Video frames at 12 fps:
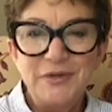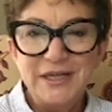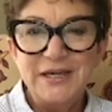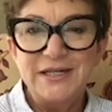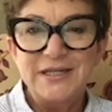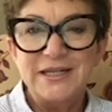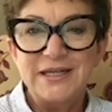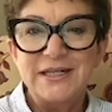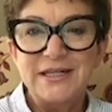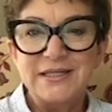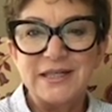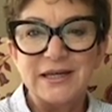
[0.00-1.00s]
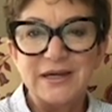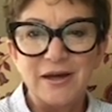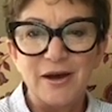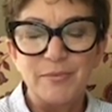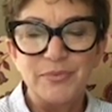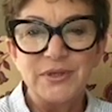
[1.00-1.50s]
need is a
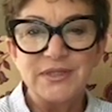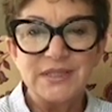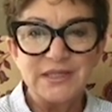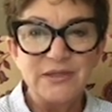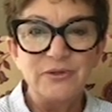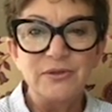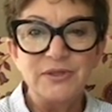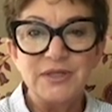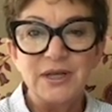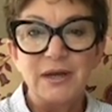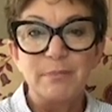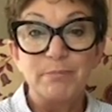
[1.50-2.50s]
cup that seals